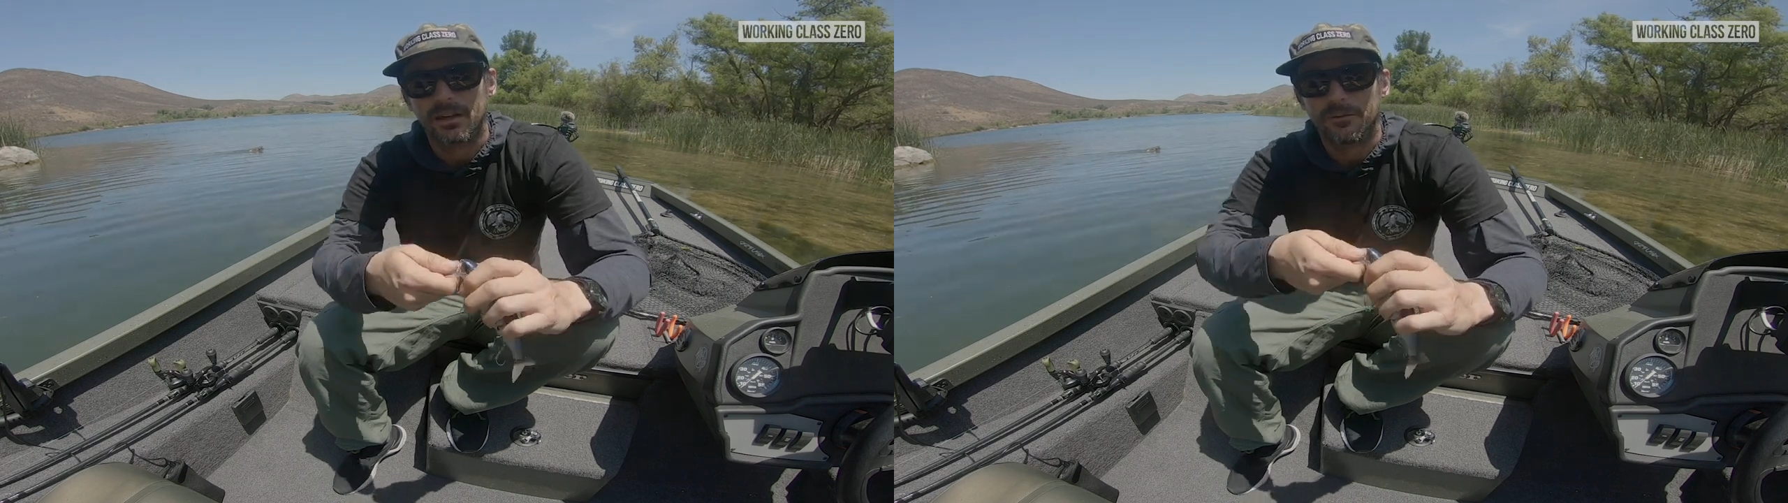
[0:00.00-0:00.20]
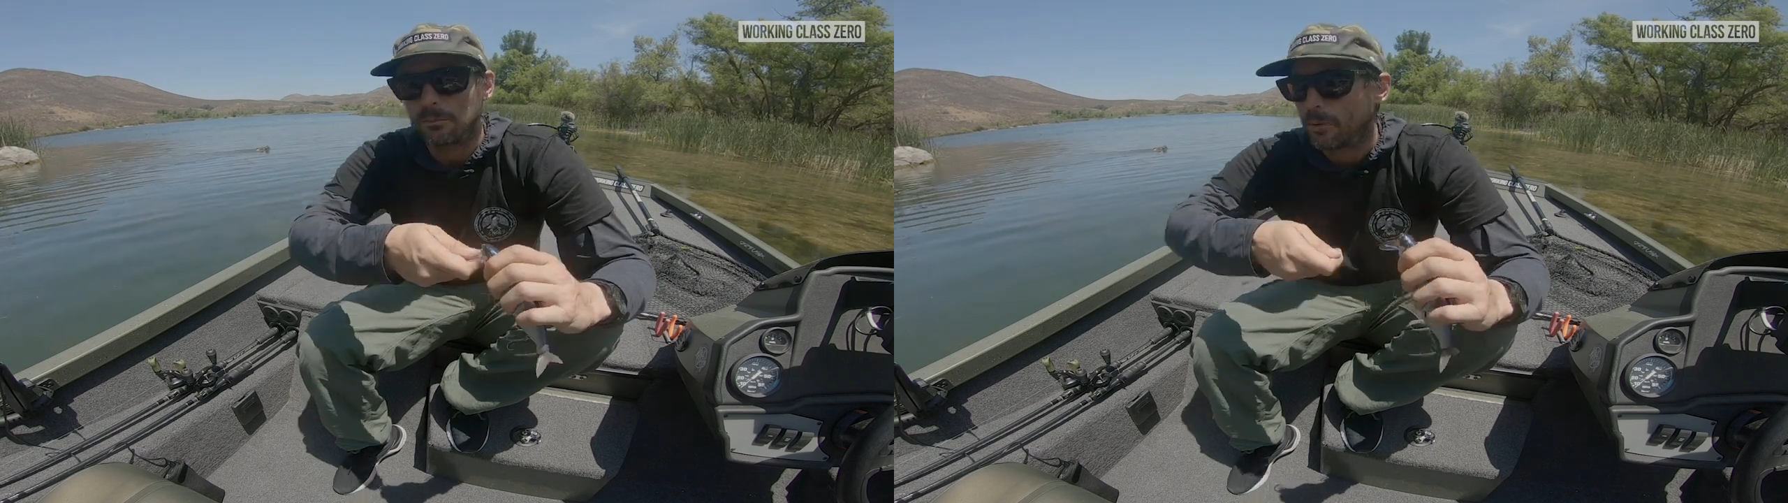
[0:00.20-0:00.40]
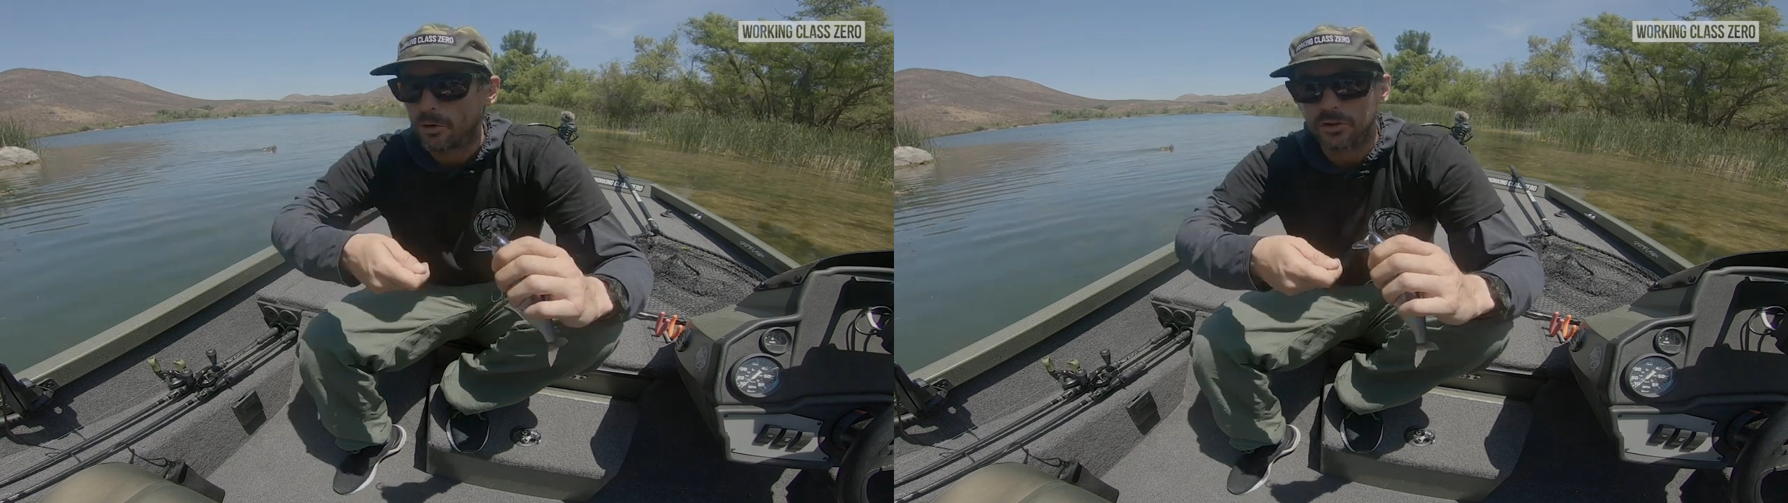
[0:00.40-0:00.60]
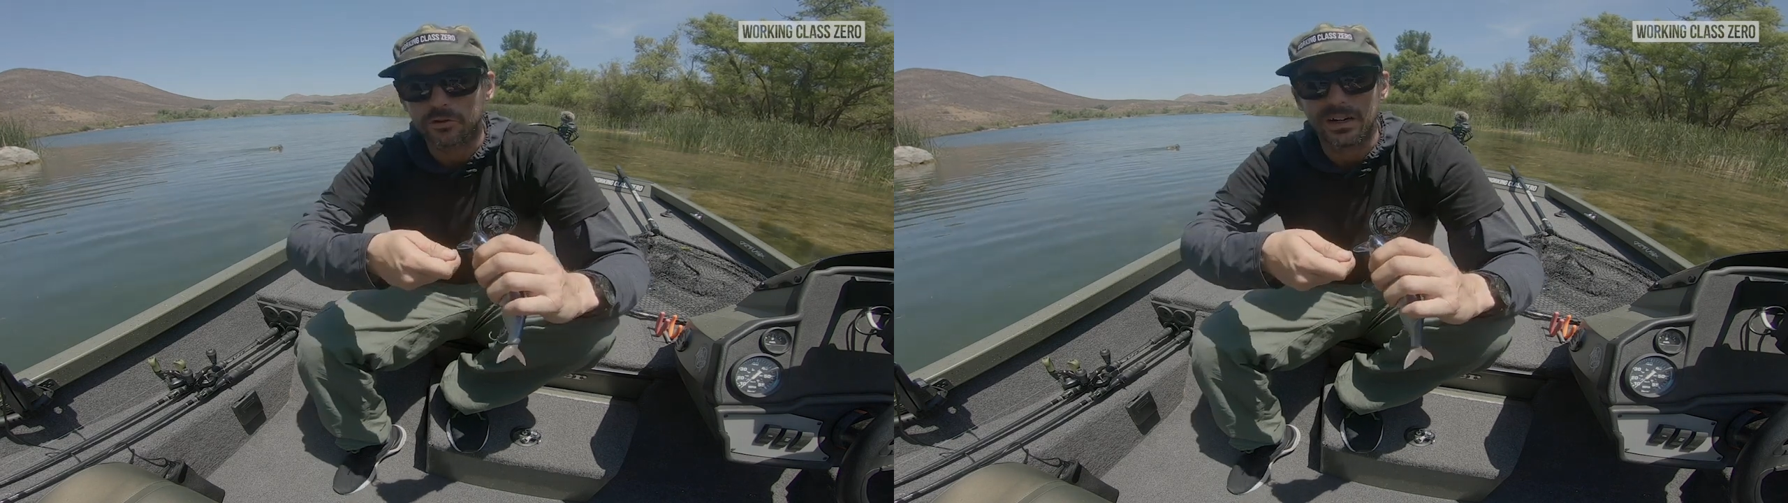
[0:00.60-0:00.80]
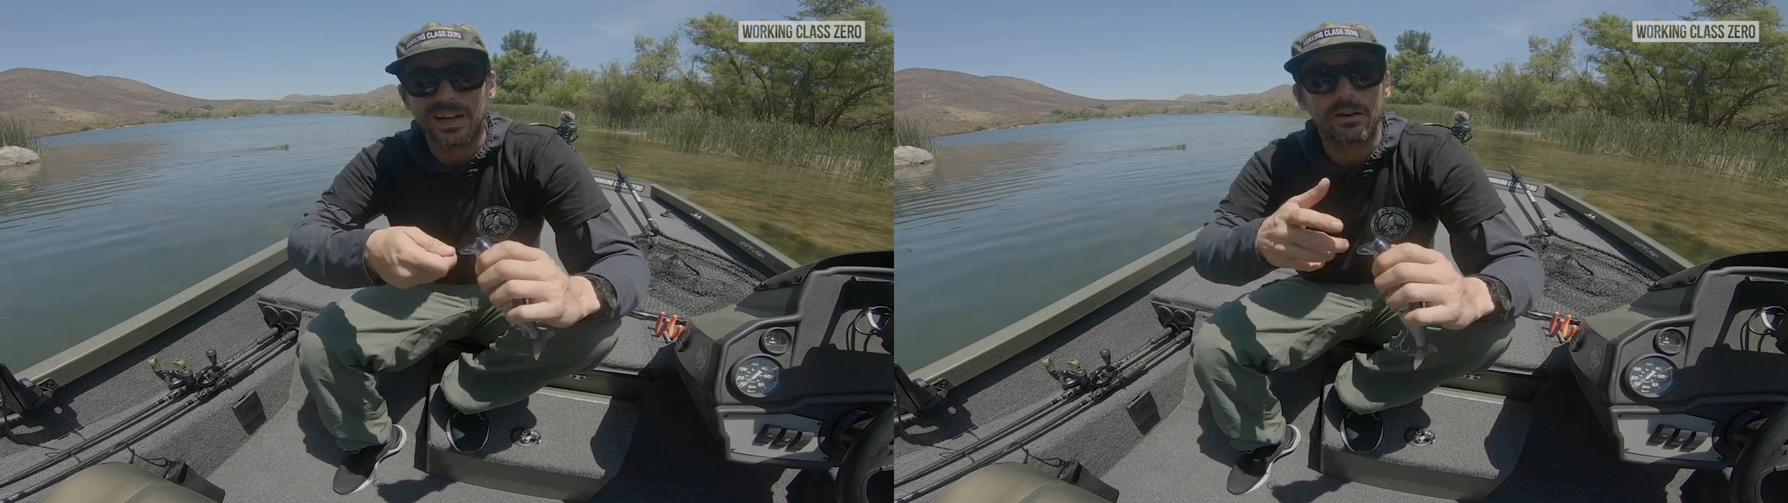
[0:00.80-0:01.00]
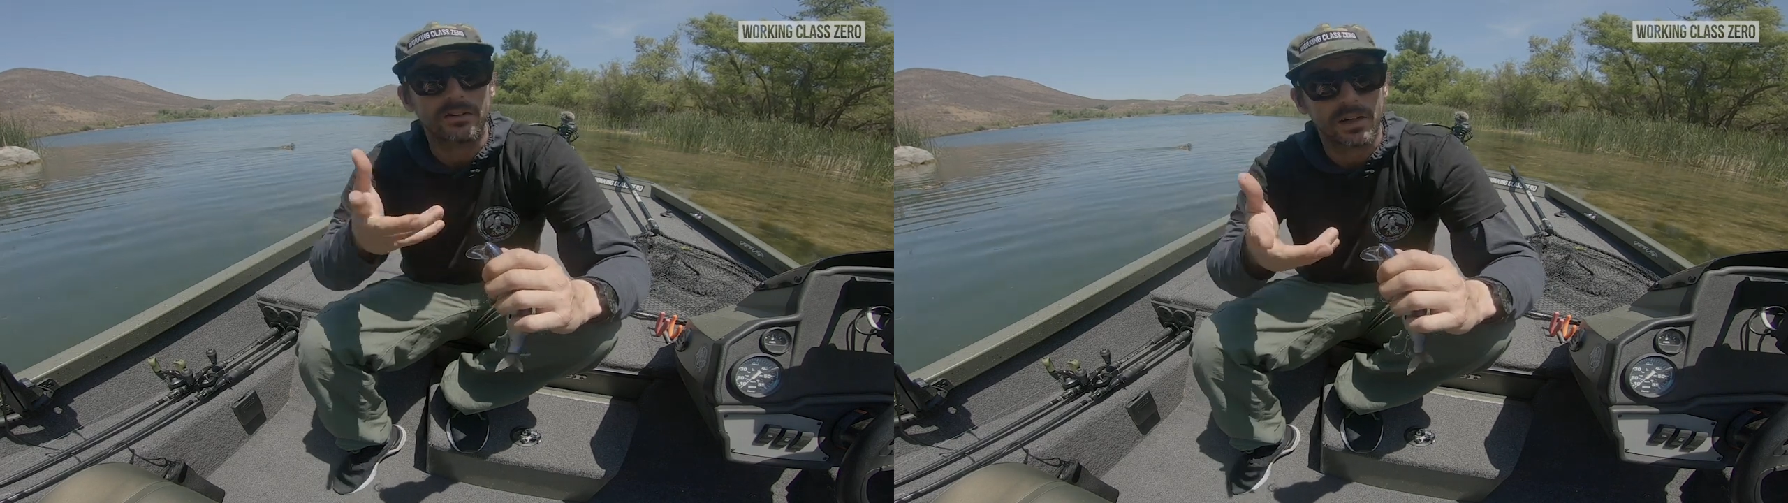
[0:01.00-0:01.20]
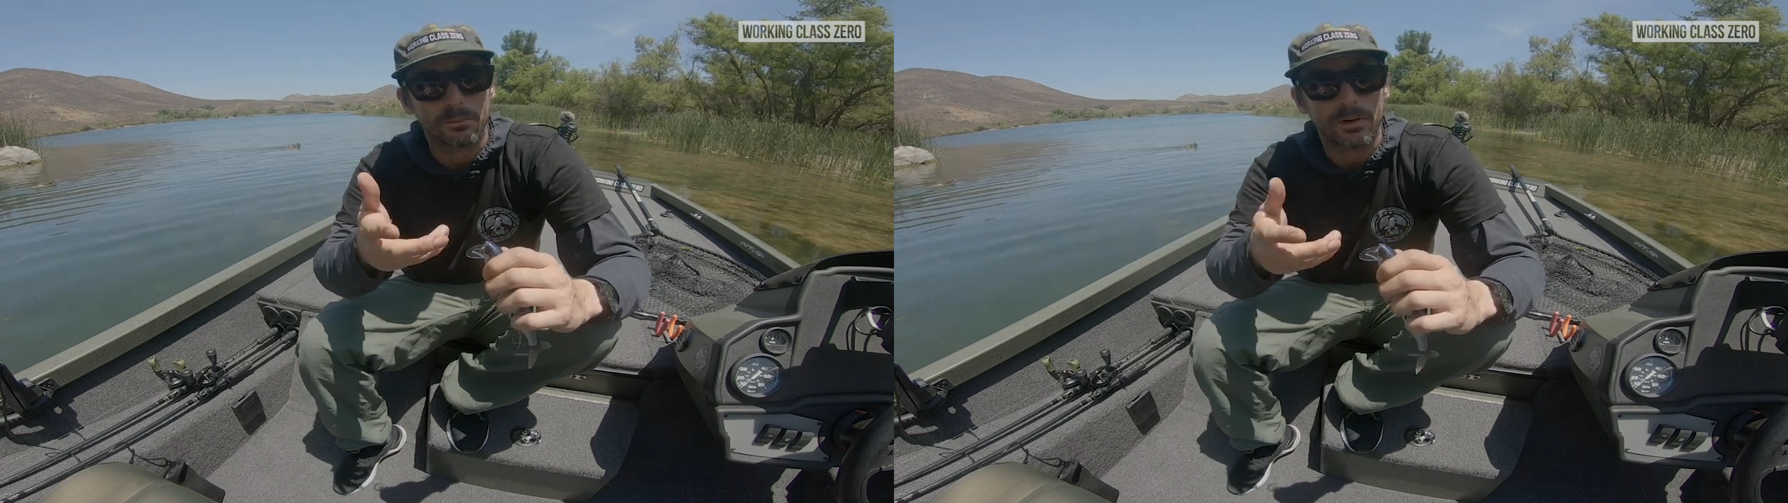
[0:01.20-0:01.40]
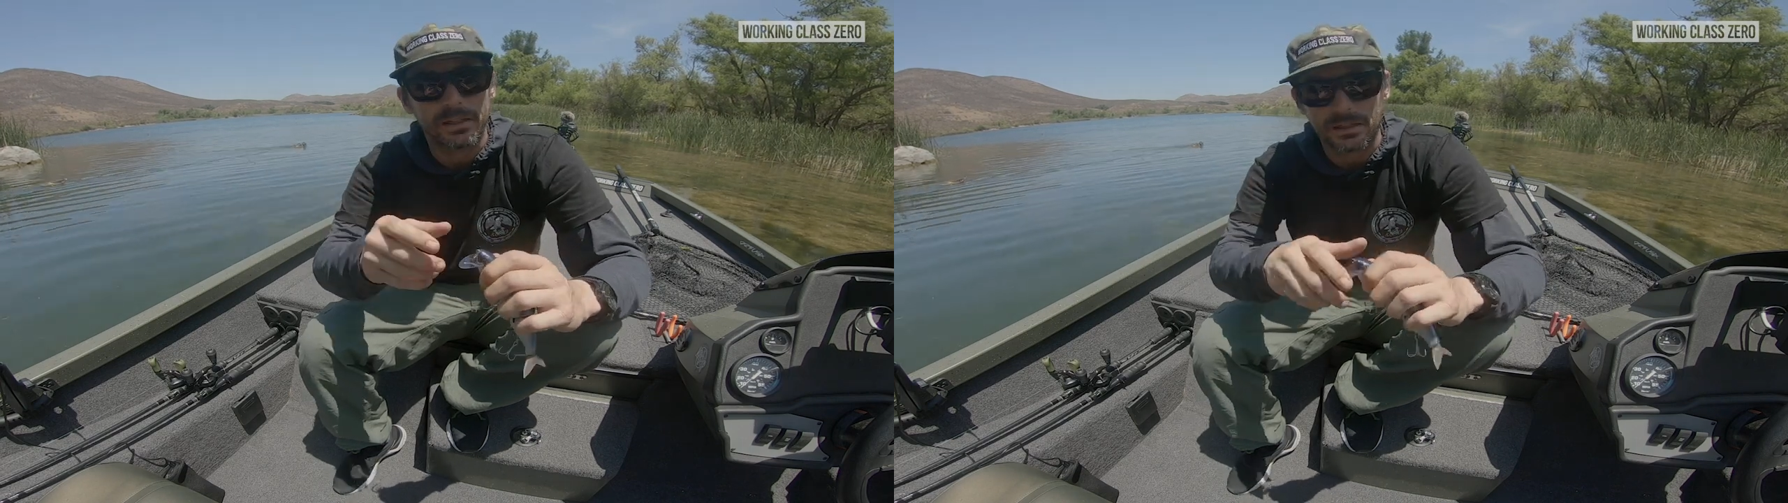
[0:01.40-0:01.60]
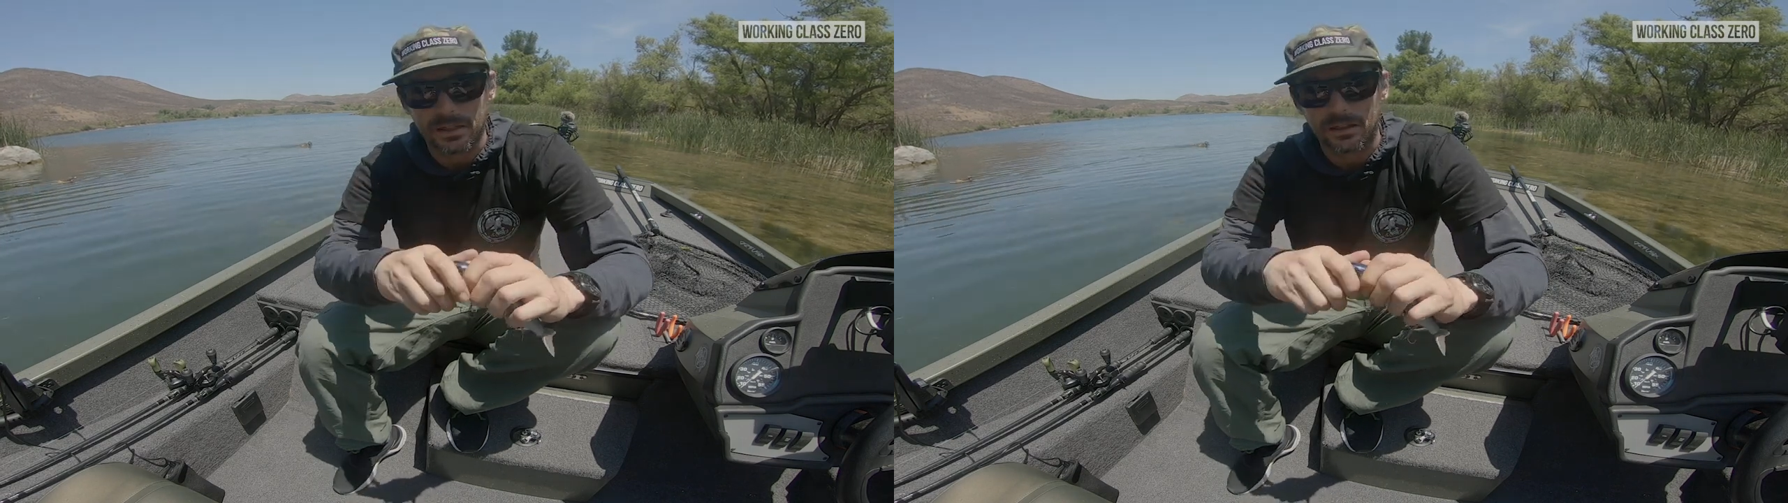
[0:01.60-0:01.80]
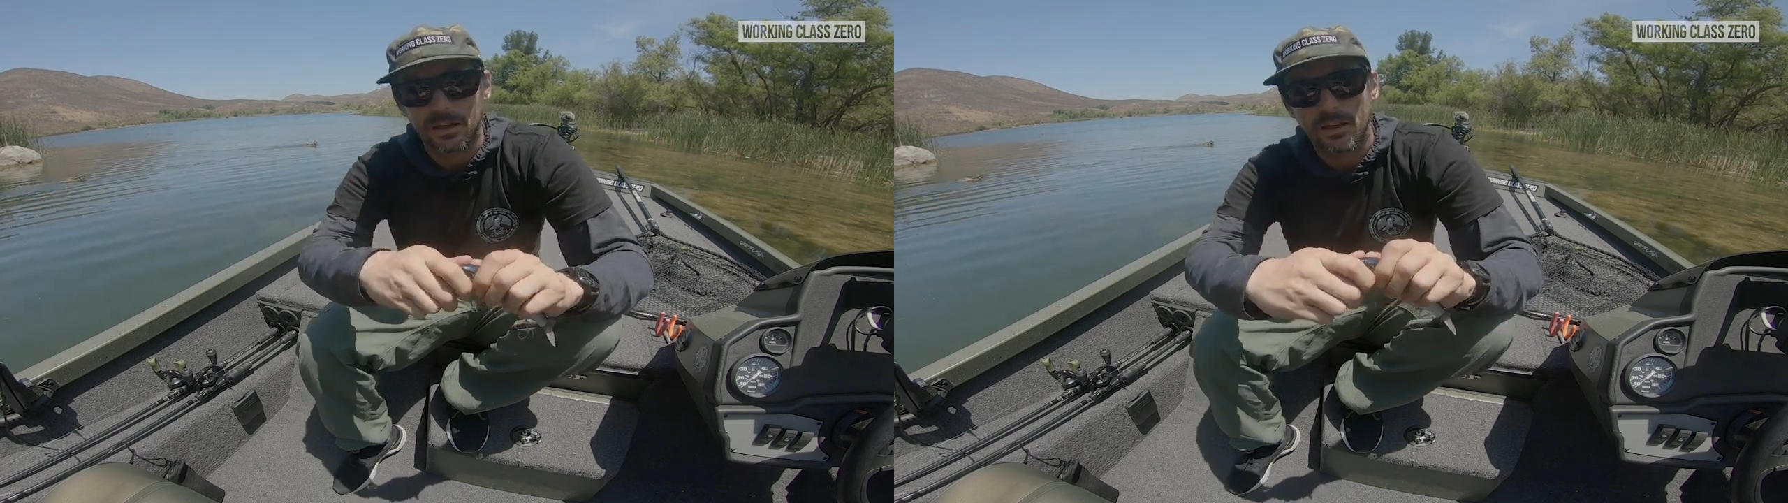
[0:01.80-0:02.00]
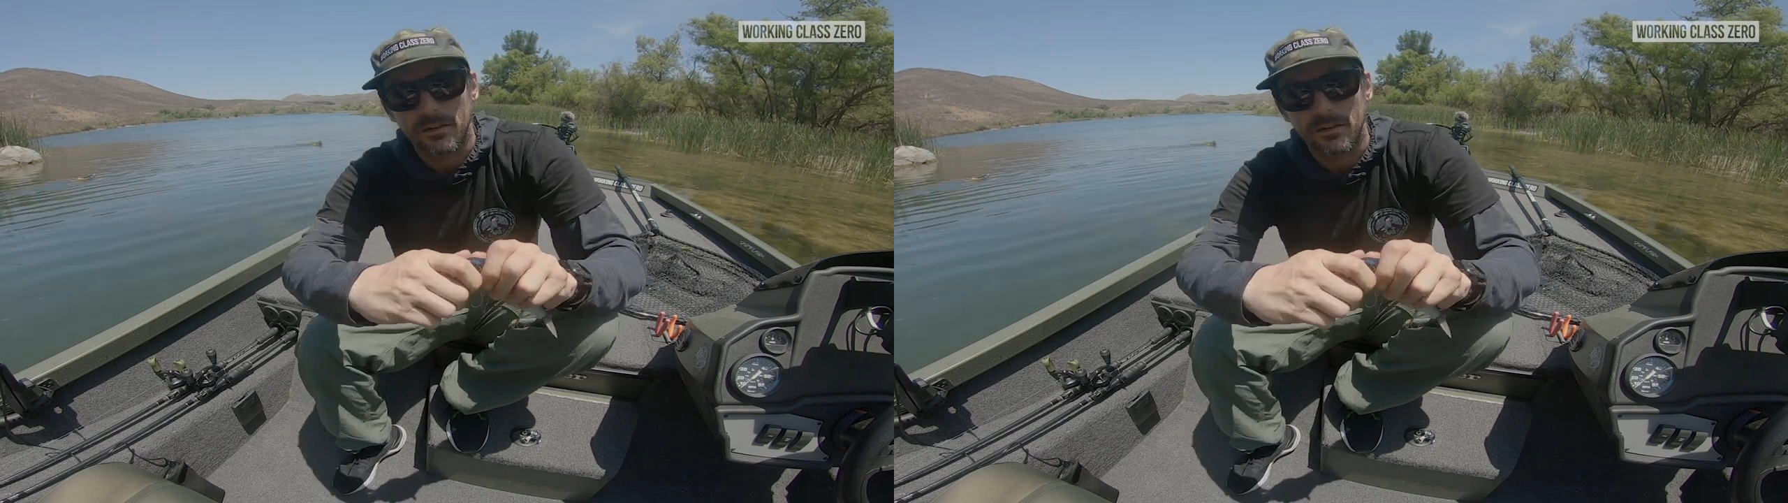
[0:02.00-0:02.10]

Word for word: If you pull straight out, you're gonna break teeth.